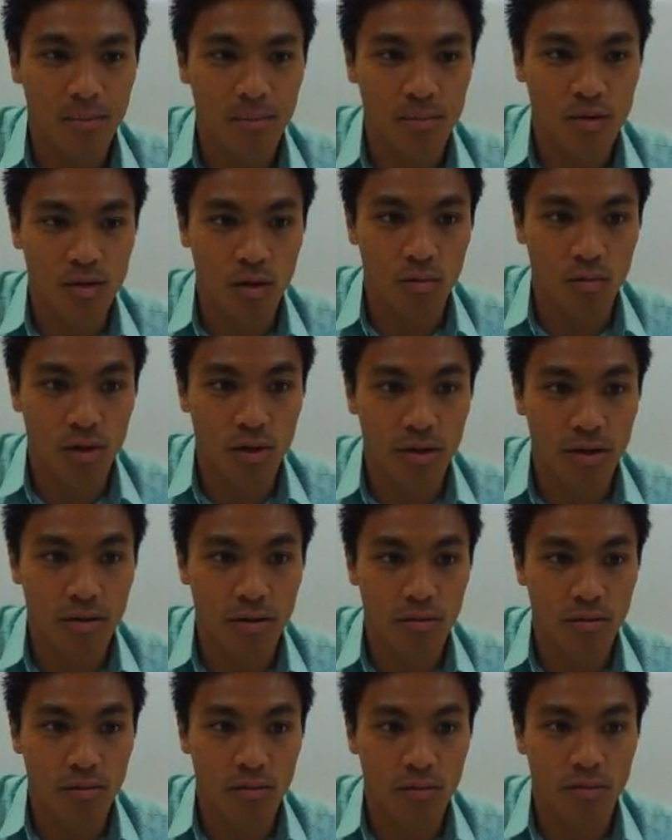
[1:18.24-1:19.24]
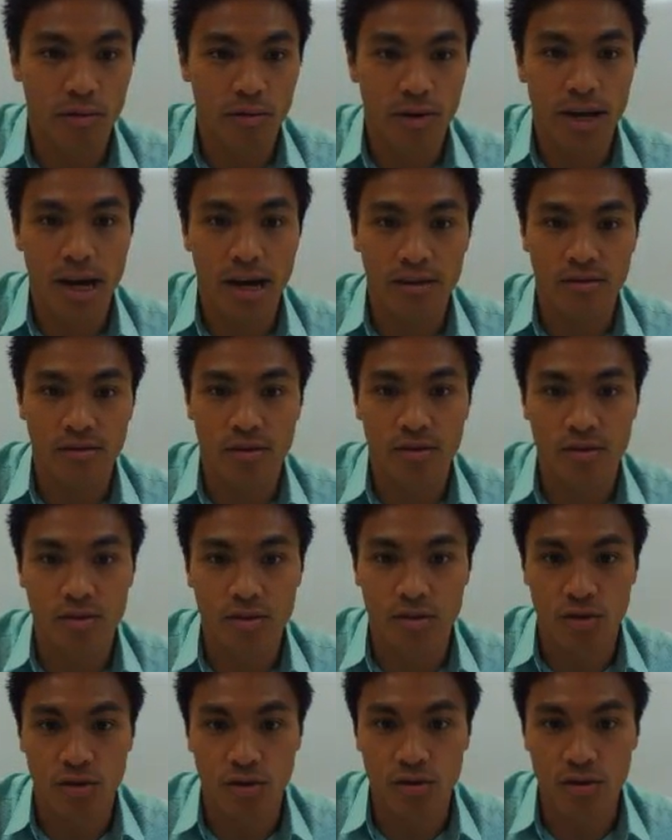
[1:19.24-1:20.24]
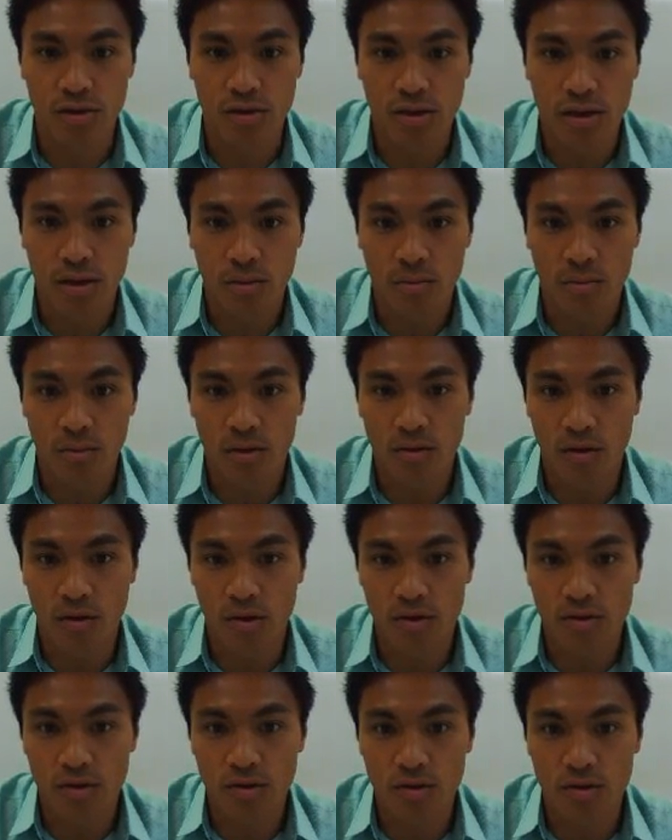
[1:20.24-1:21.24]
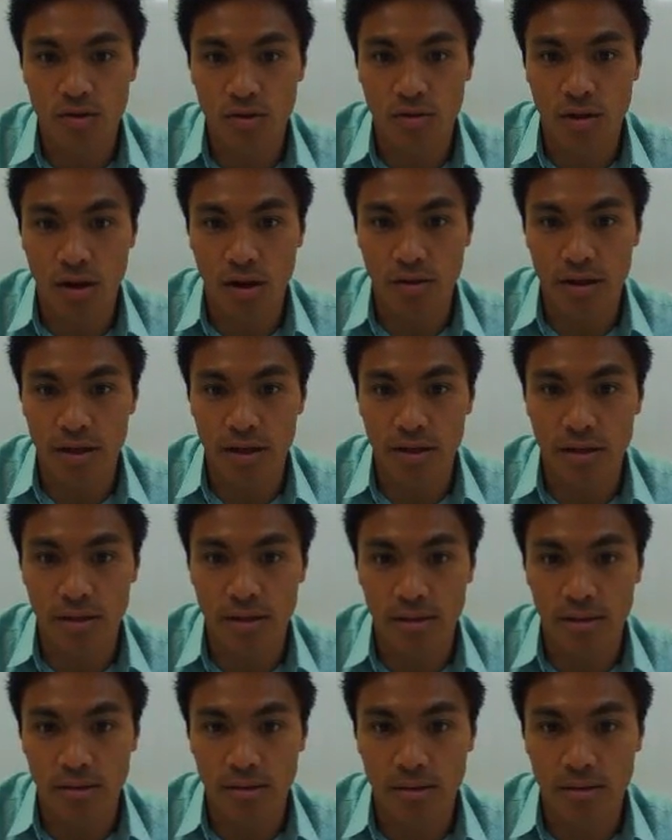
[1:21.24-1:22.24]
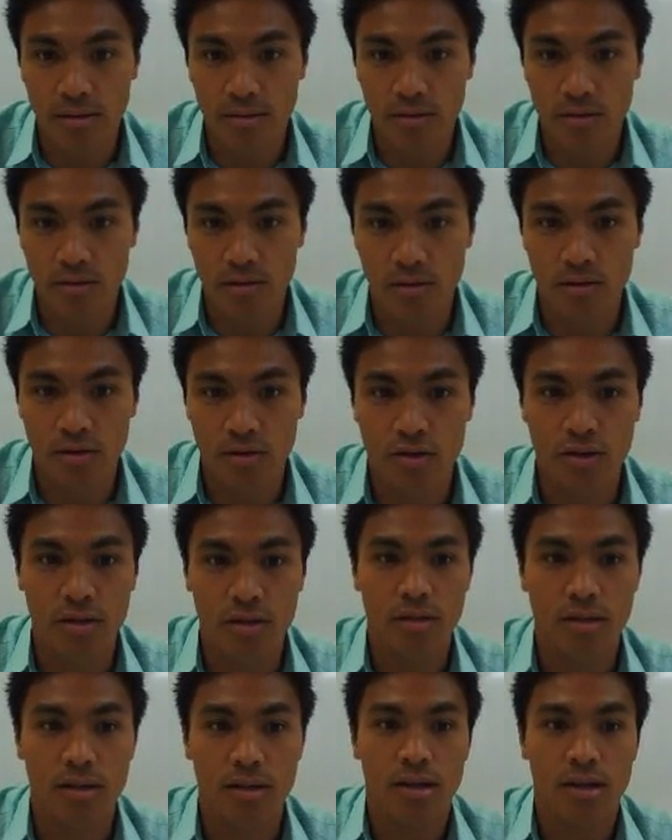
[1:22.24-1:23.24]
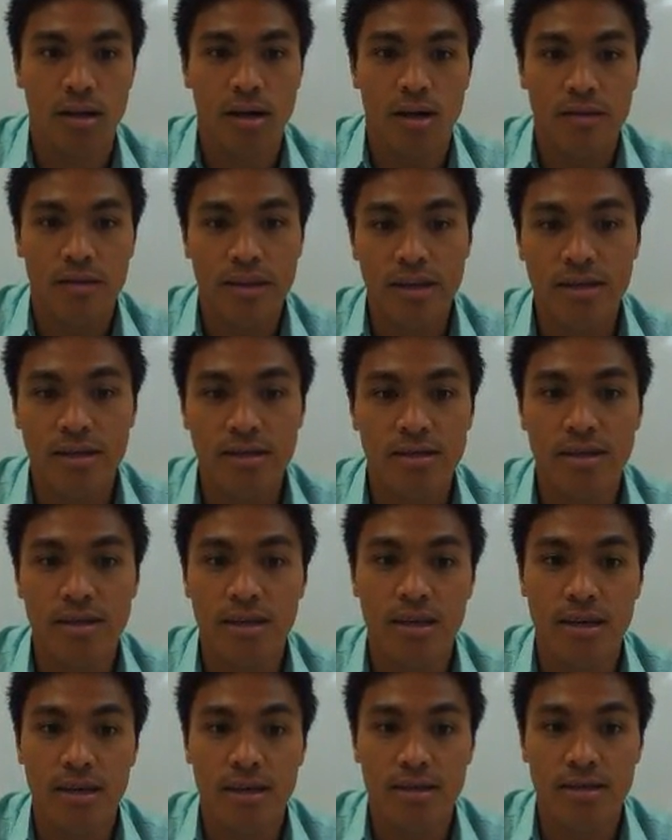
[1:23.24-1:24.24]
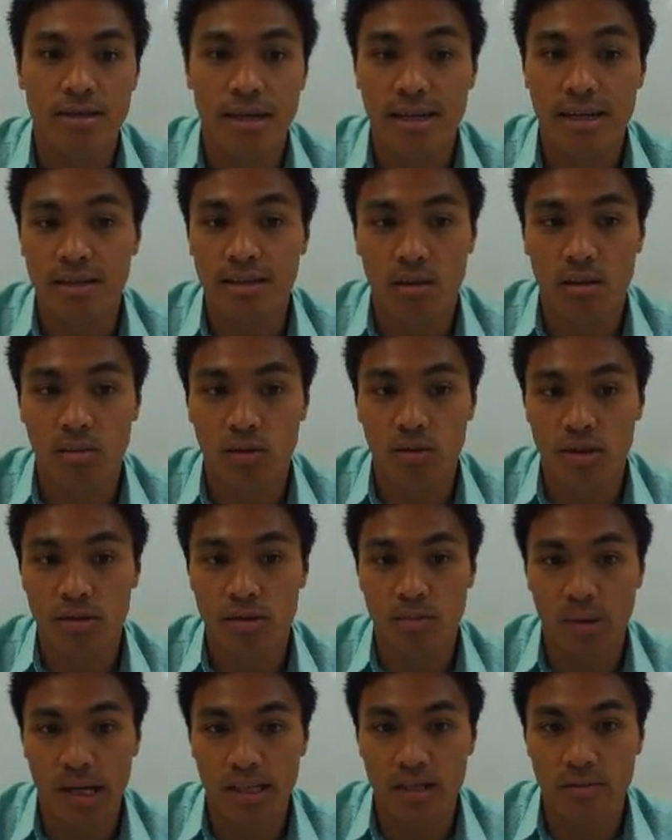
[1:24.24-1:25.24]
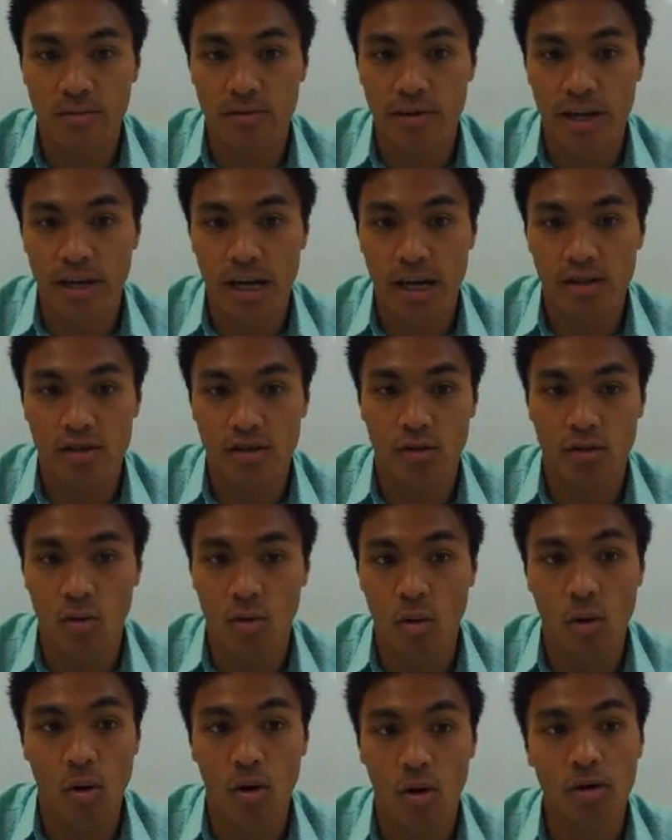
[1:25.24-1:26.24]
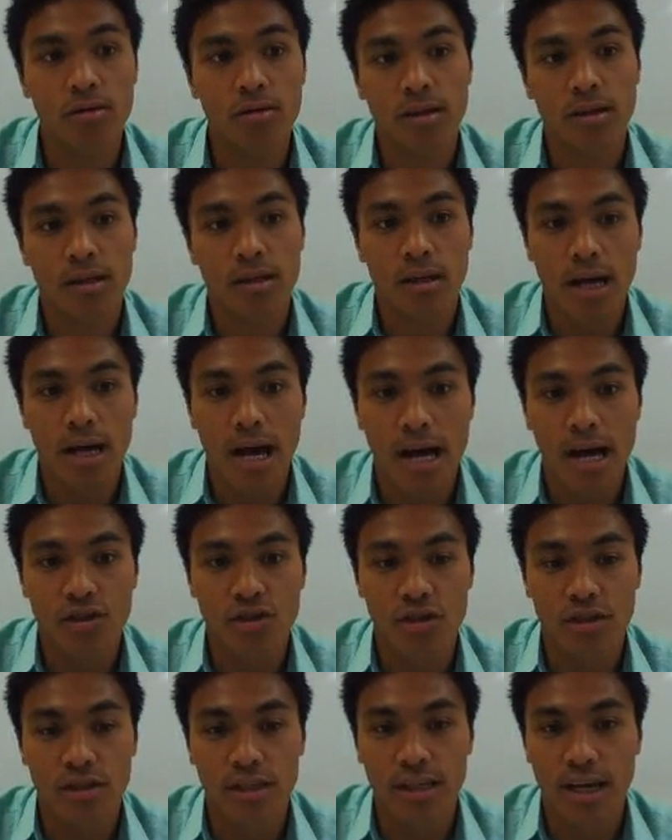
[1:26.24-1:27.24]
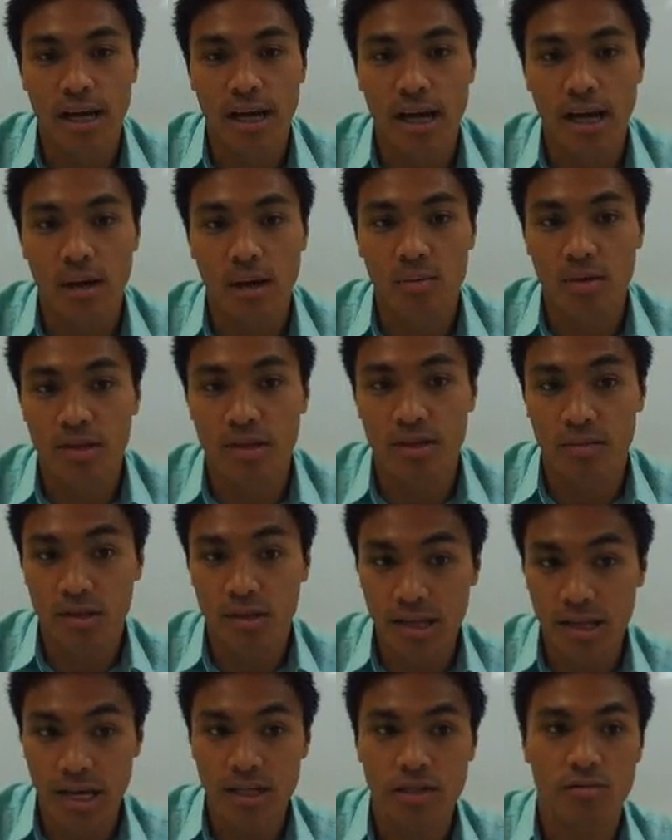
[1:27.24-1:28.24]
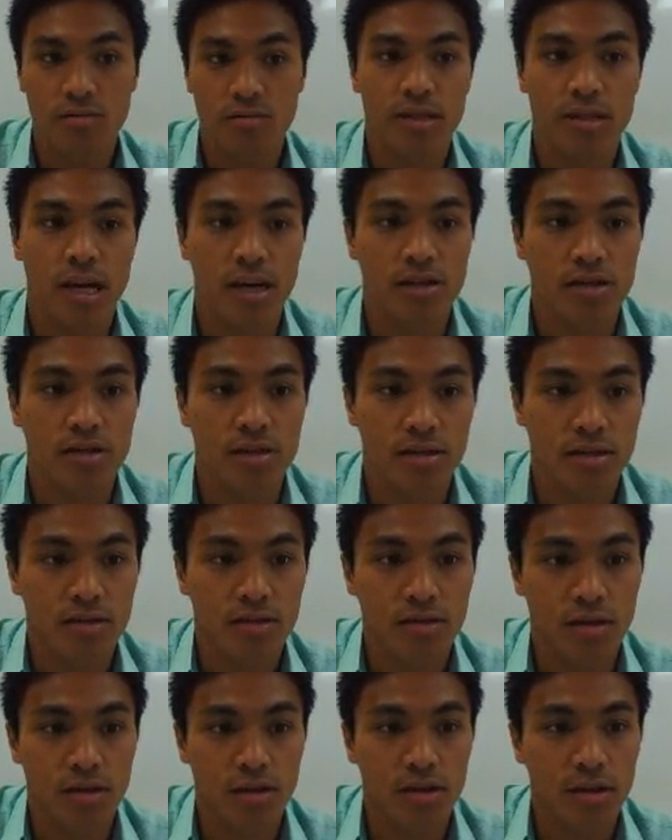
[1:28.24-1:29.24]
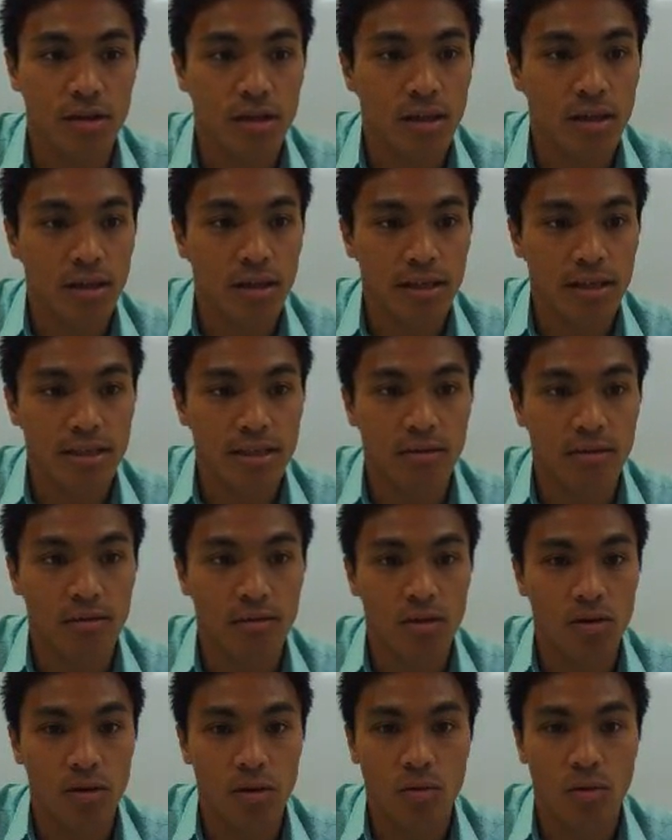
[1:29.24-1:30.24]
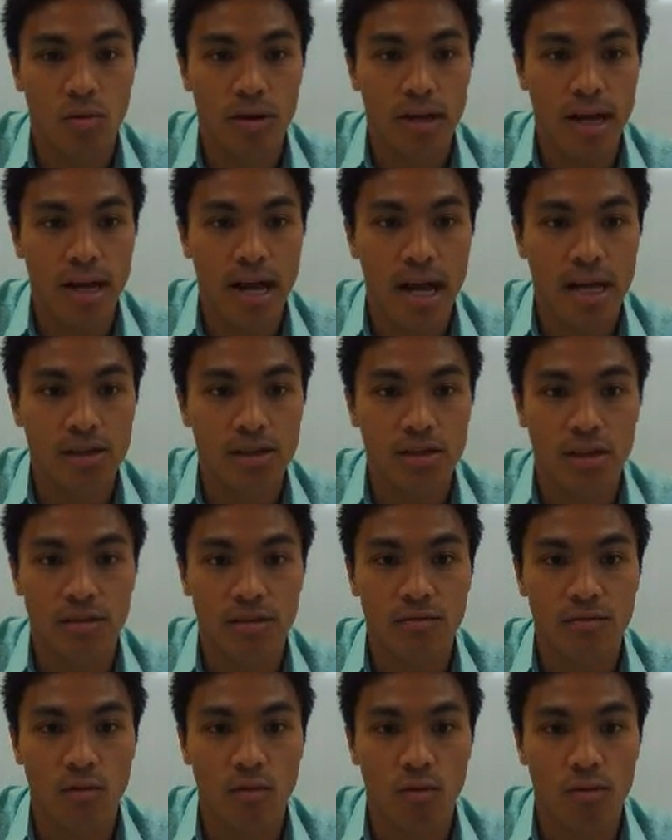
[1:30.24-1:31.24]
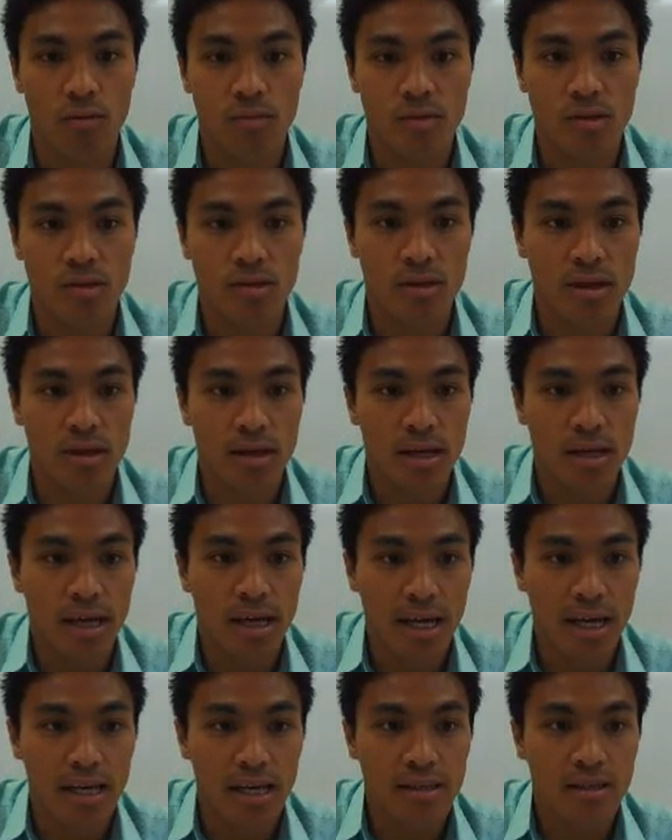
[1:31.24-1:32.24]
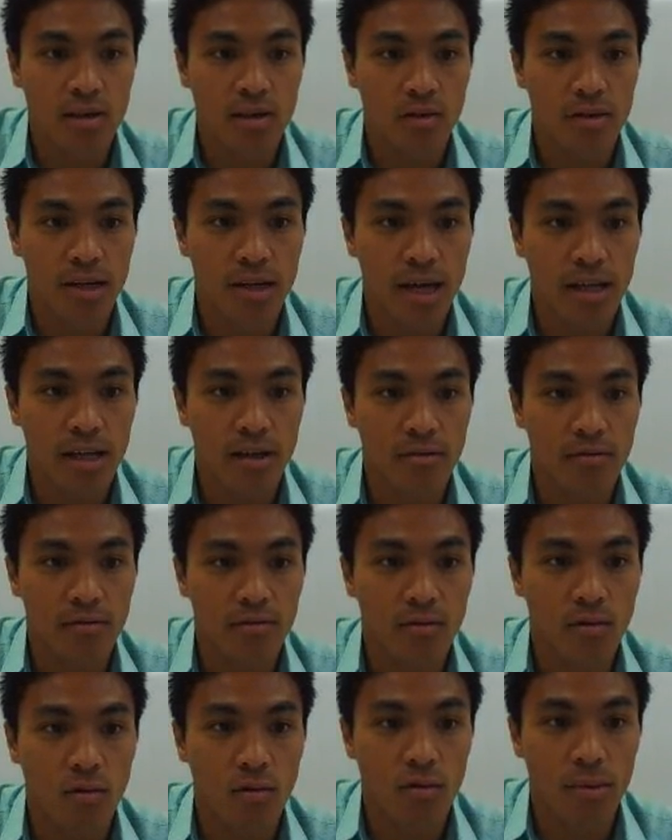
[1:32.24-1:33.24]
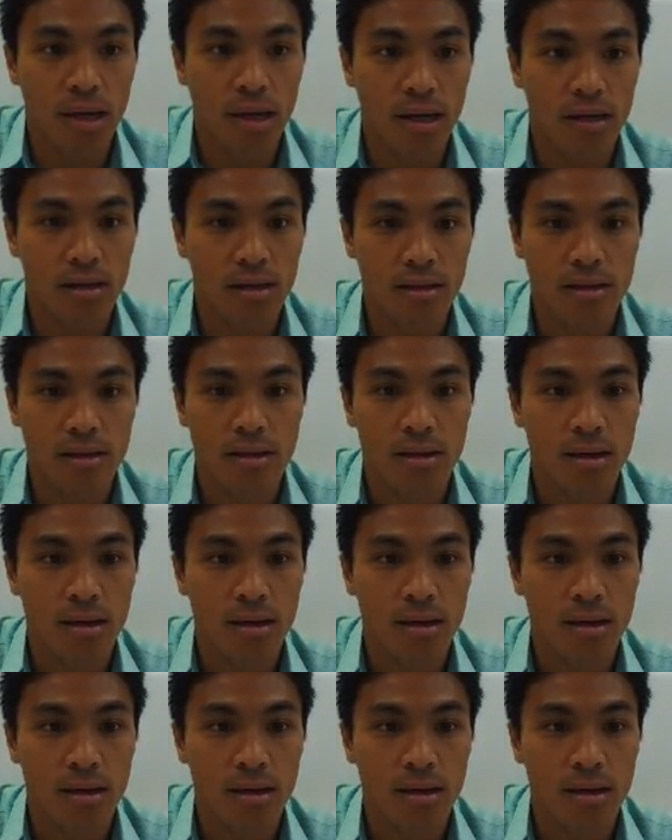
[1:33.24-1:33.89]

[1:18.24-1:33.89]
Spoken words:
So we react those two. When those two are in solution, this is a double displacement reaction, or actually a precipitation reaction. So let's have a look what it actually forms. It's going to end up forming